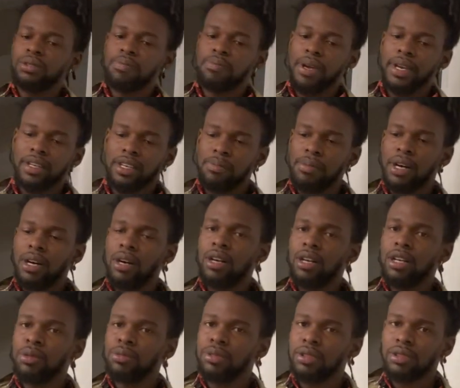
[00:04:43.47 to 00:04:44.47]
making my
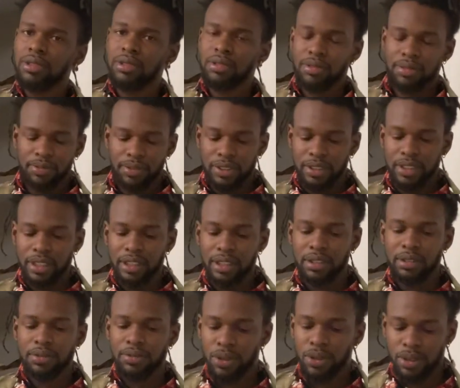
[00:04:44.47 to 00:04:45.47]
arms fatigued.
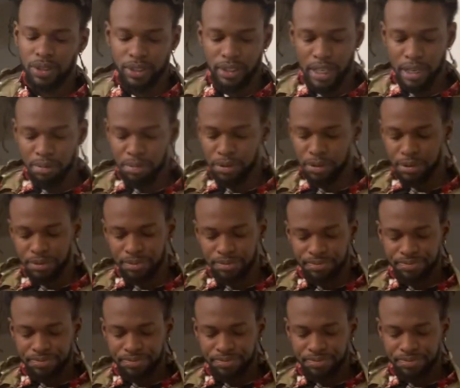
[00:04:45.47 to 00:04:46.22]
For example,